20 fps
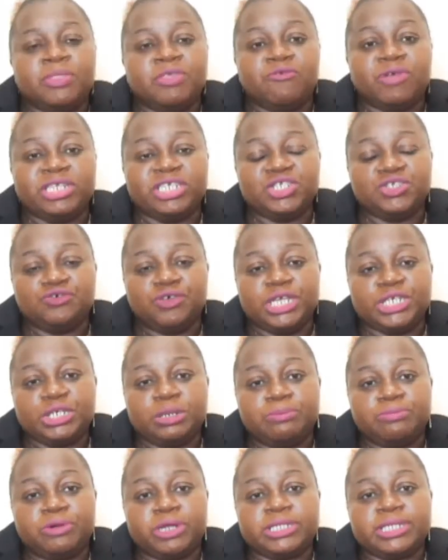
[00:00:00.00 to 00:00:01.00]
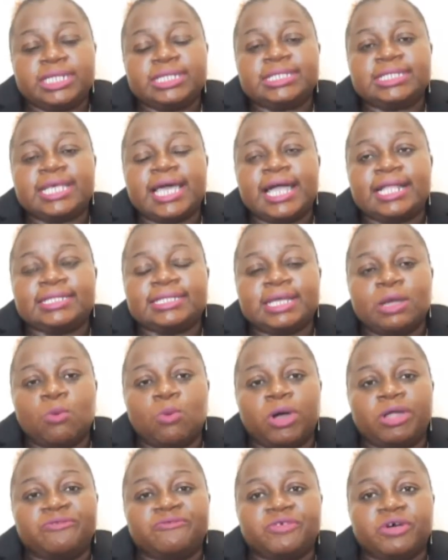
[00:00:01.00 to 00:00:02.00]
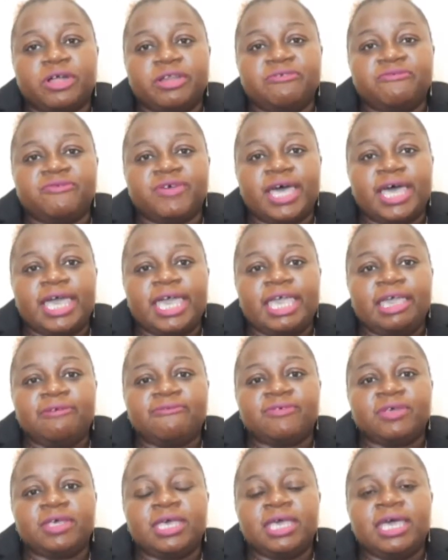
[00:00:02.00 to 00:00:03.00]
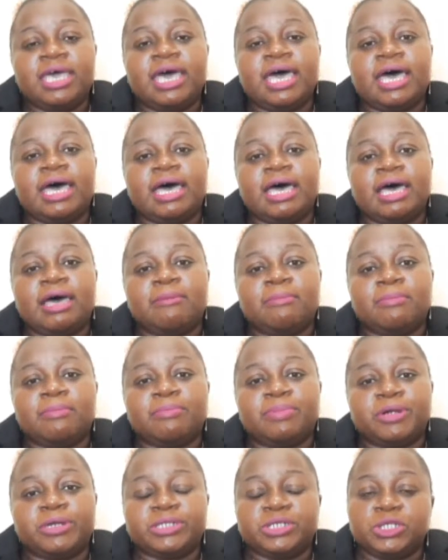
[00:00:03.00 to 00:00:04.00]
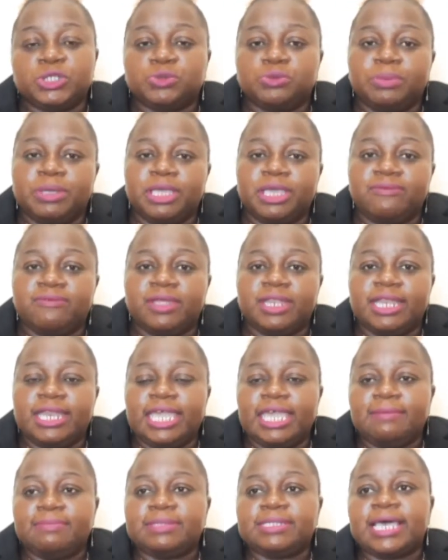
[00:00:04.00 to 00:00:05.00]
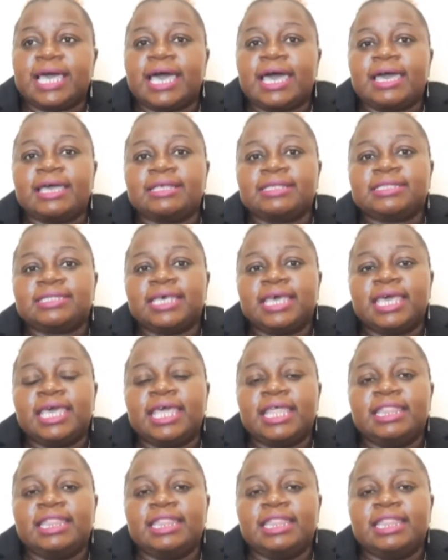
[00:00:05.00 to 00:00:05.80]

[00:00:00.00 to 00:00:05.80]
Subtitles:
The registration process starts at 1:45. Persons will be given name tags.